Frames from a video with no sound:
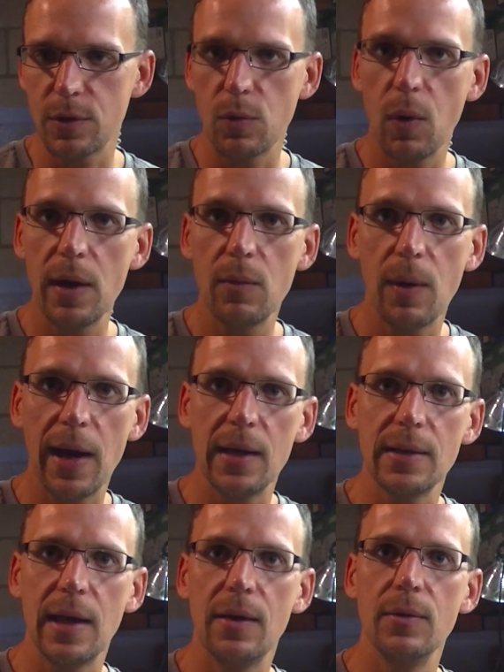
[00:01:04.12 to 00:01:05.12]
quite a while
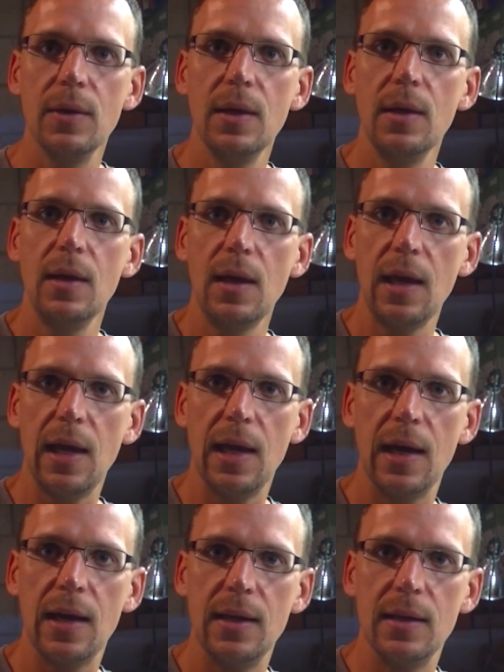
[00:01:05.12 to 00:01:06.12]
now,
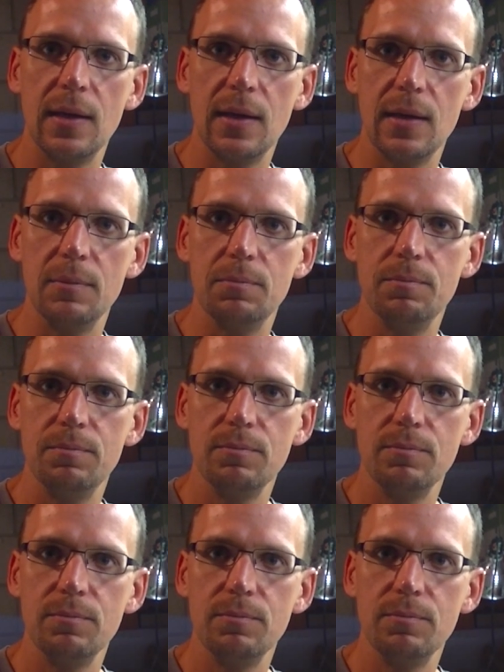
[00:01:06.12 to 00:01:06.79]
and, um,